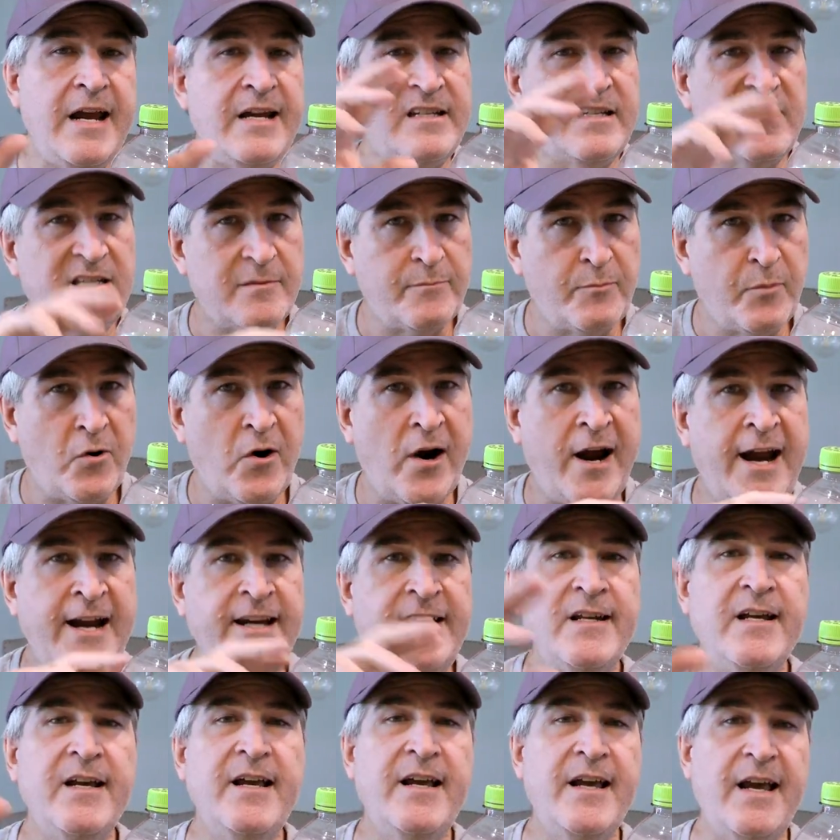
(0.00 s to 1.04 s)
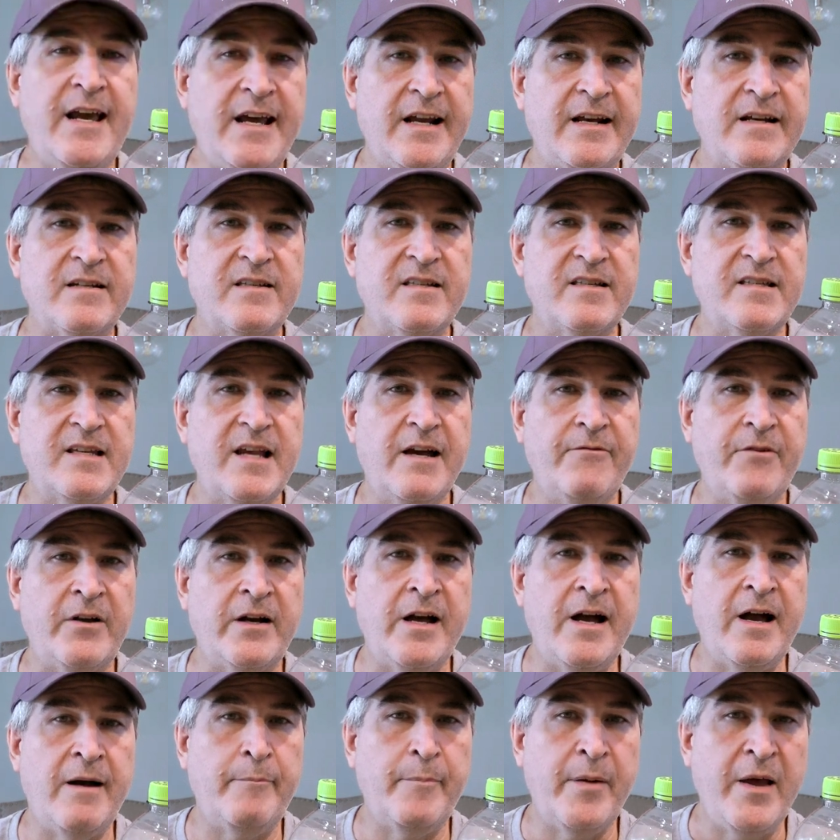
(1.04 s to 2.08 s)
a Sprite and a
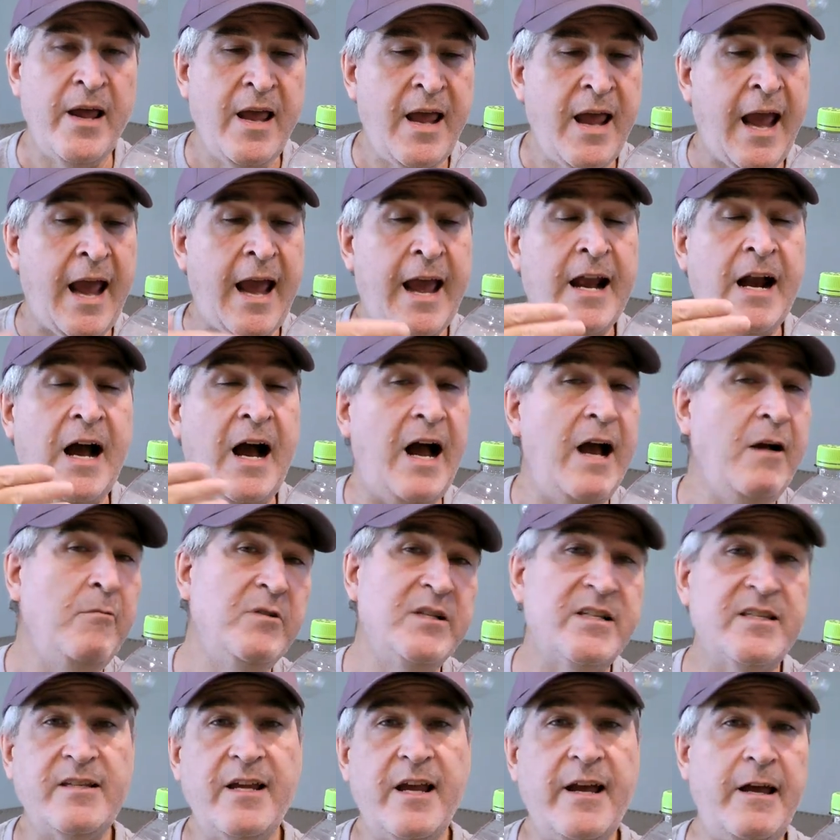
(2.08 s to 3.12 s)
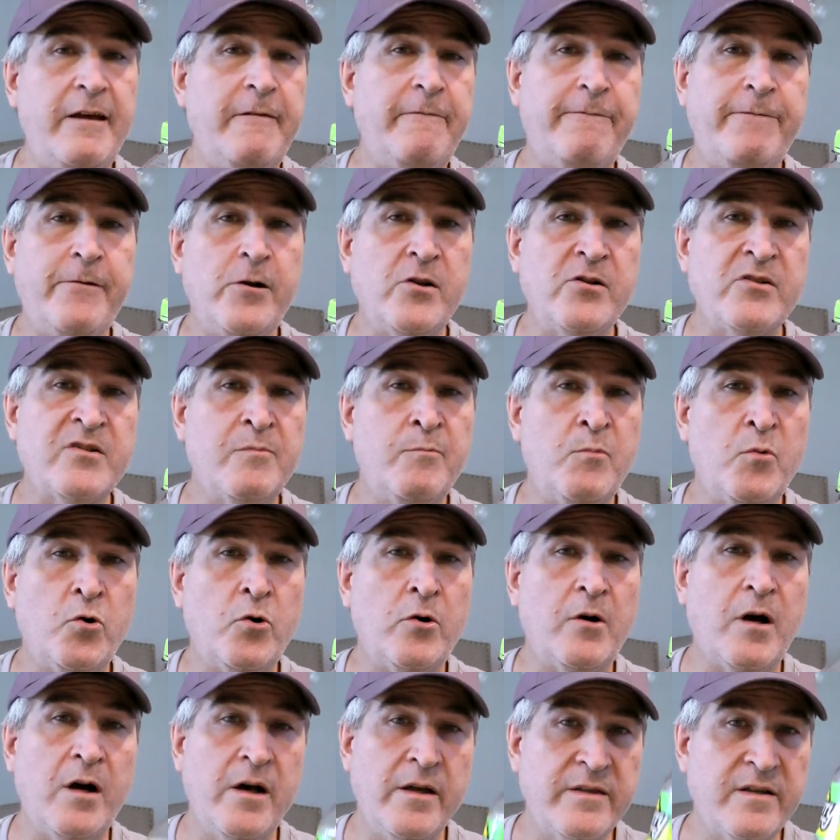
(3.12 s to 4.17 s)
7-Up. And I would say it falls
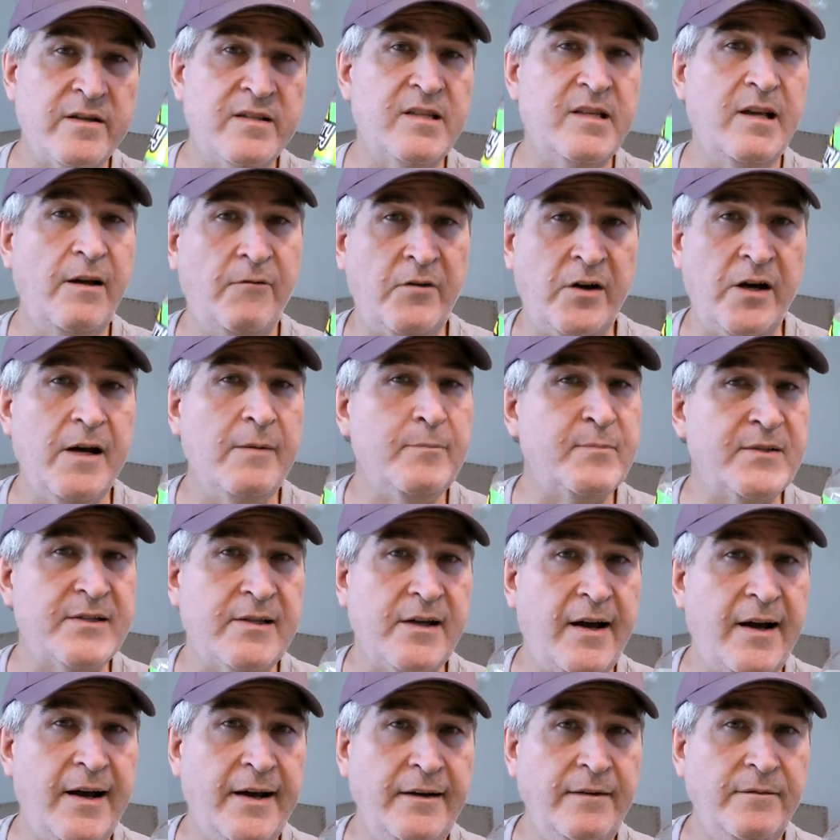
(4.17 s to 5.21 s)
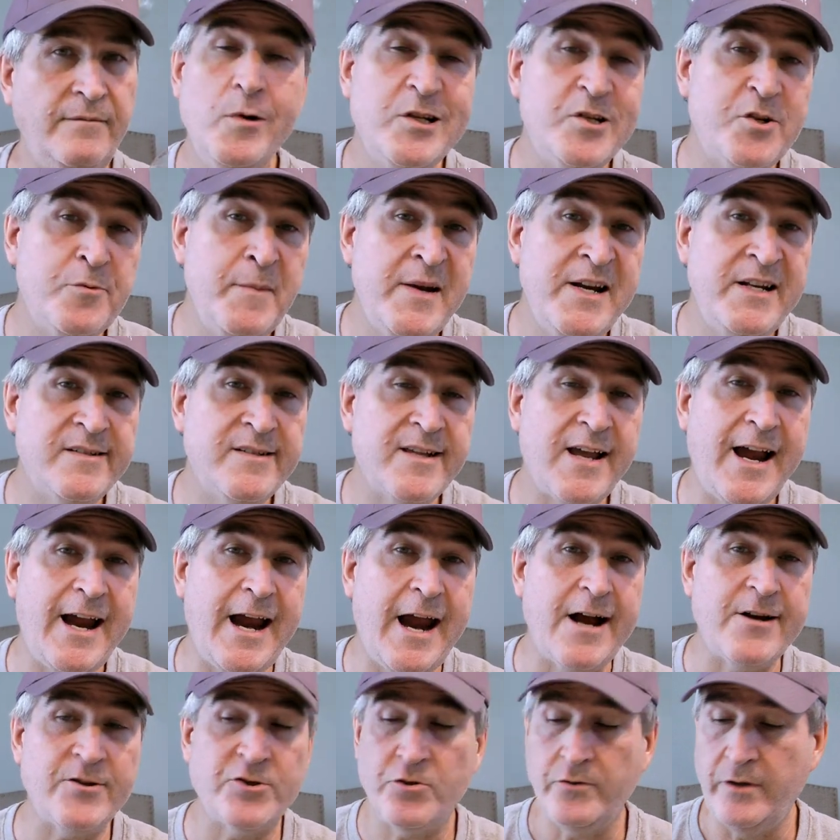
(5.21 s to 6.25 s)
more on the 7-Up side, which means I
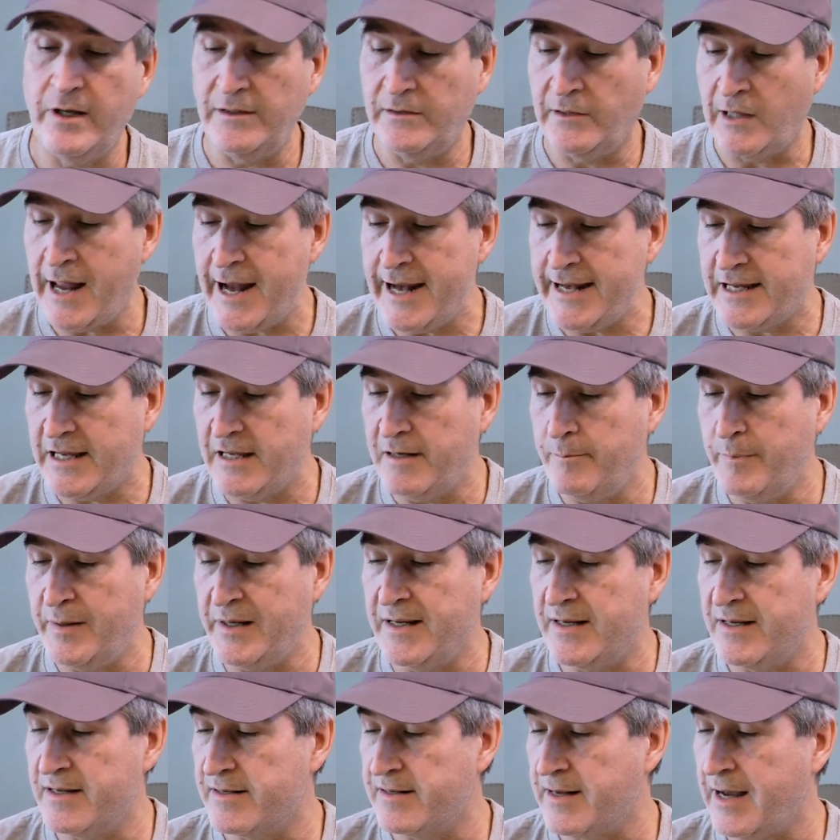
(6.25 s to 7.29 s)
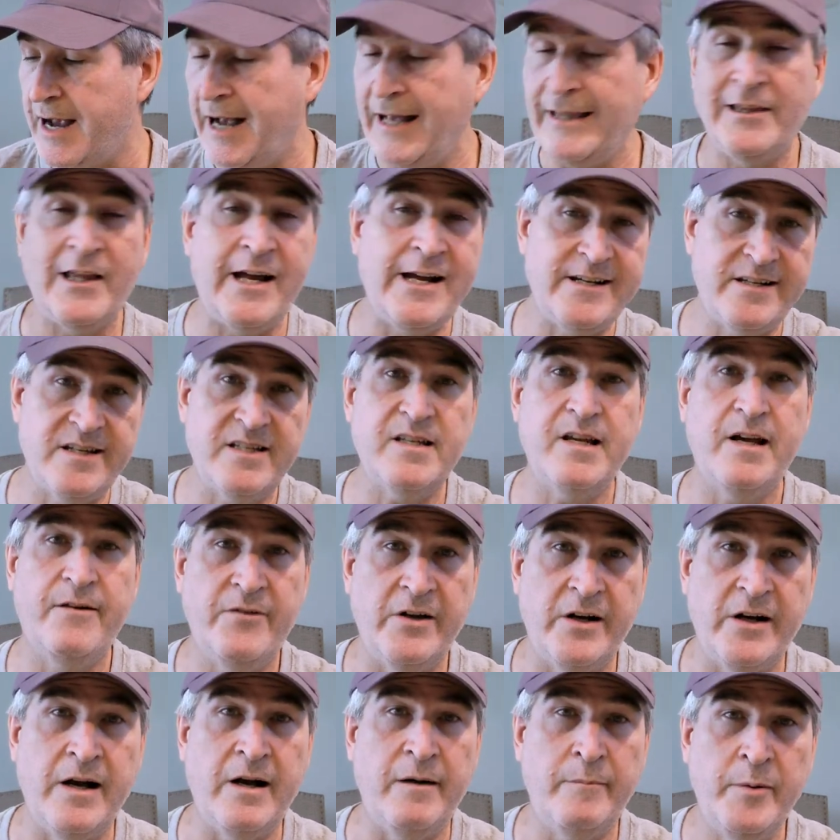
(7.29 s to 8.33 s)
actually like it because I like
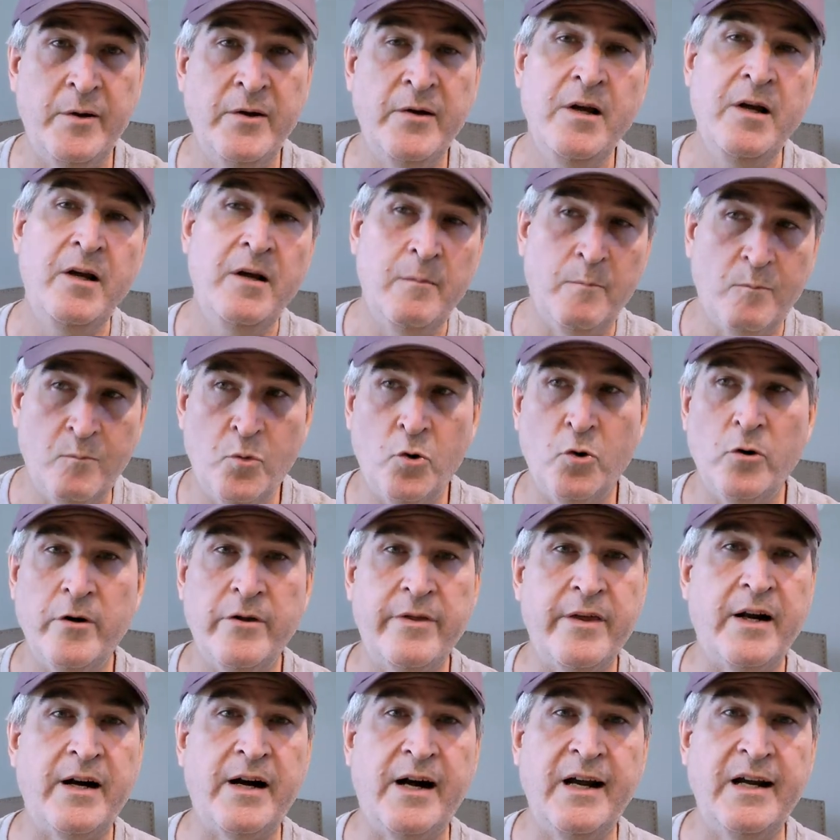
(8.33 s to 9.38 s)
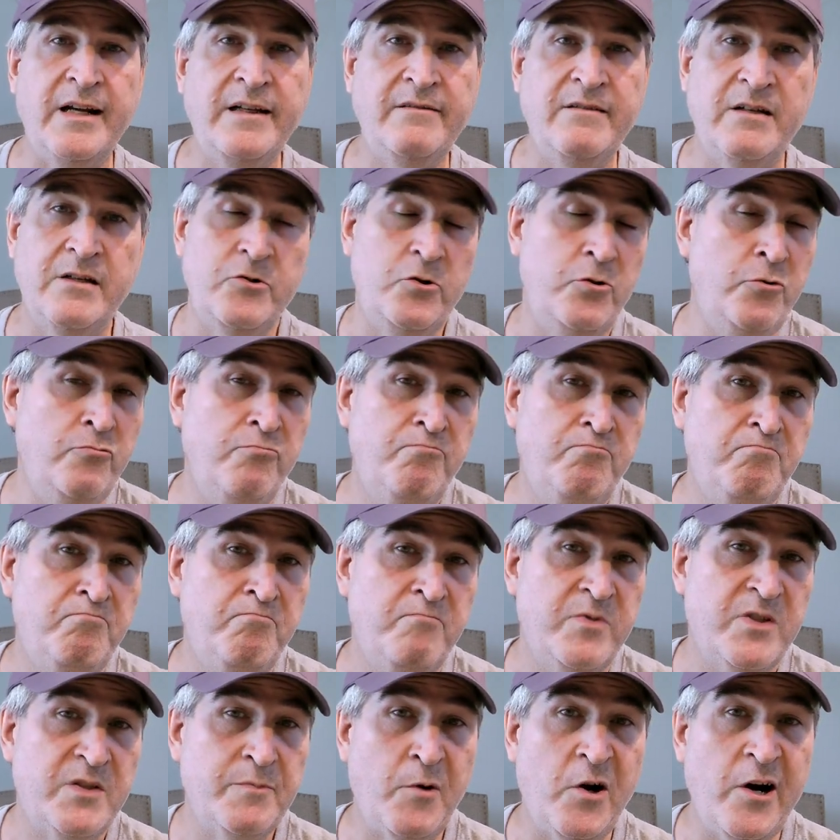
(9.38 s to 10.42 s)
7-Up more than I do
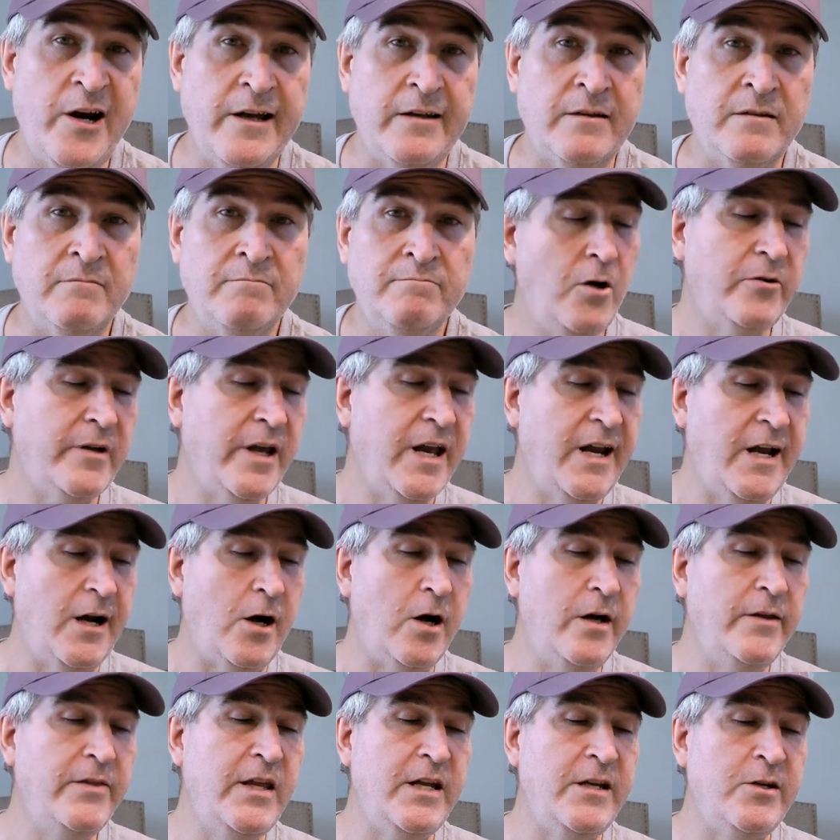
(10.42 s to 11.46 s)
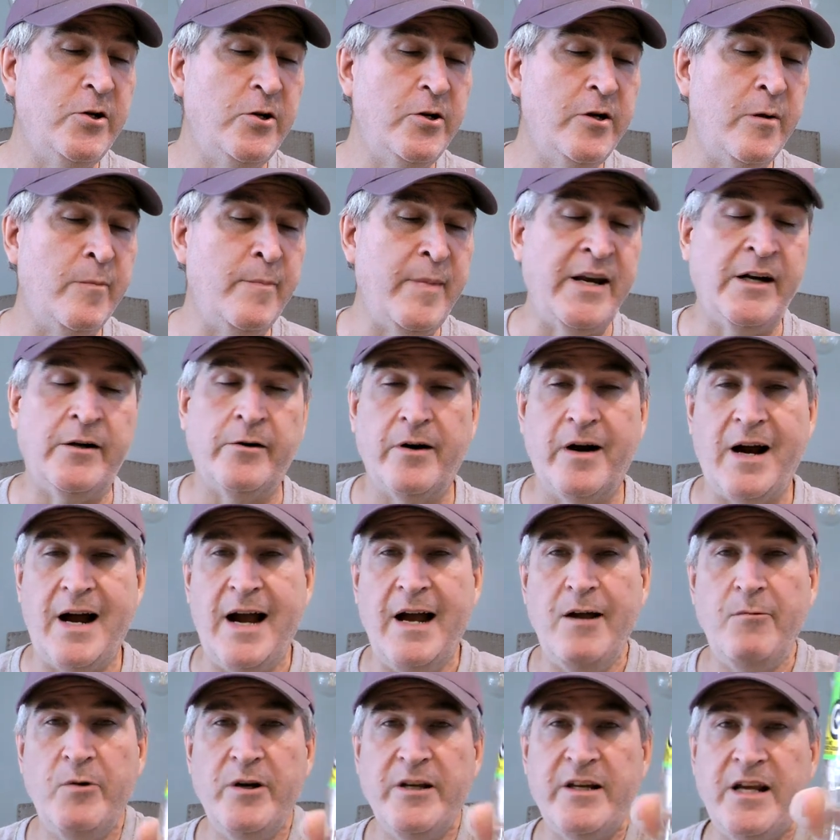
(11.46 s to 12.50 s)
Sprite. Okay, on the Nerdometer,
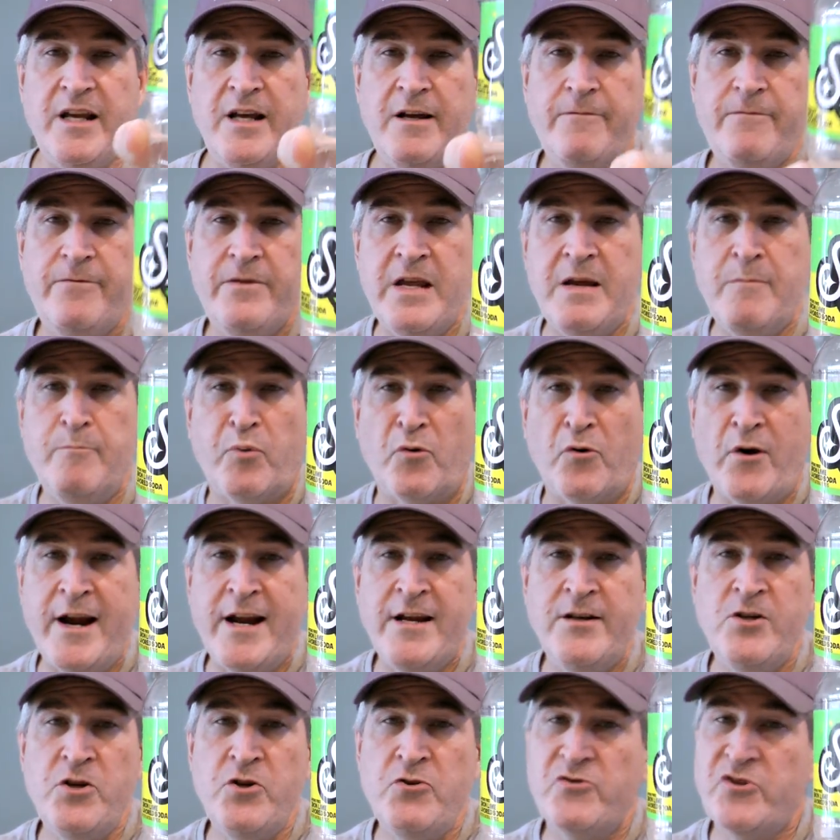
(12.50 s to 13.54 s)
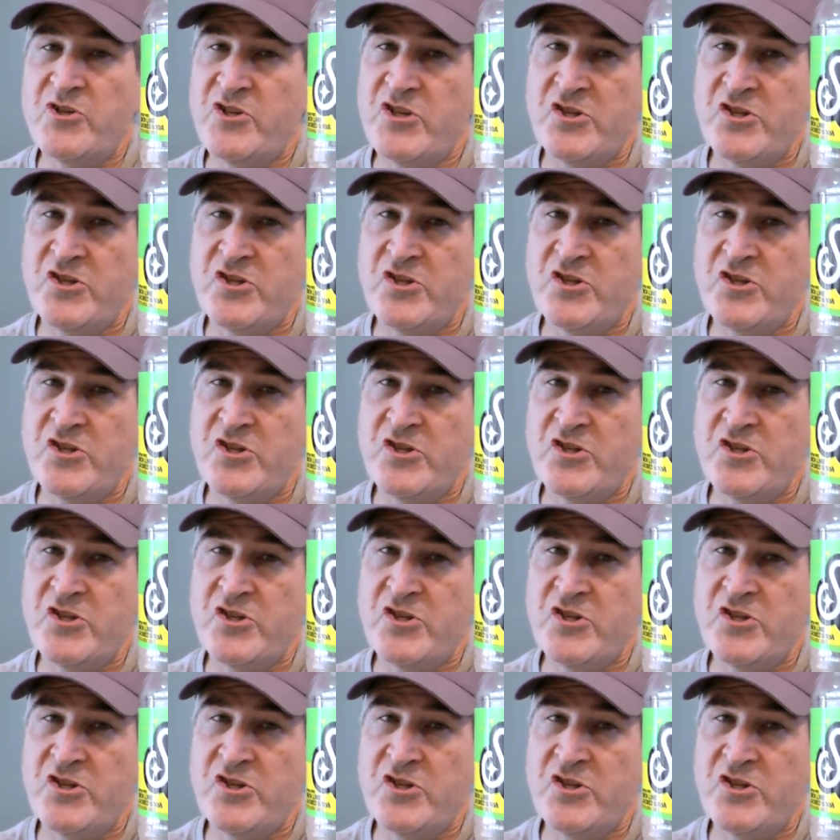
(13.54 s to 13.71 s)
I would give the brand new